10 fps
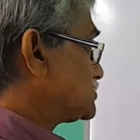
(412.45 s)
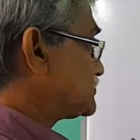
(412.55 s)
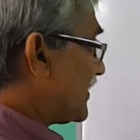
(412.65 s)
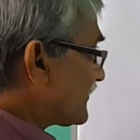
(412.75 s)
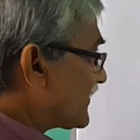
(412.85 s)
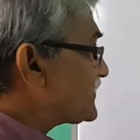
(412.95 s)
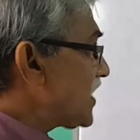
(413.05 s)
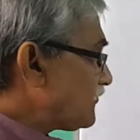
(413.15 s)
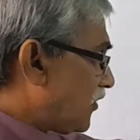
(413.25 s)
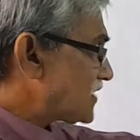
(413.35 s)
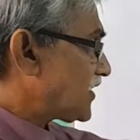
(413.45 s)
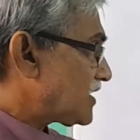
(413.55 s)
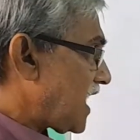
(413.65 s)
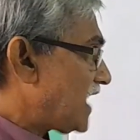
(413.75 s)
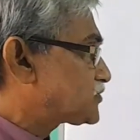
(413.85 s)
Density of
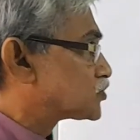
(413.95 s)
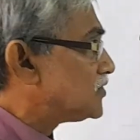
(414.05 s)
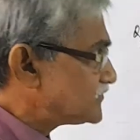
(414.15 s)
water at room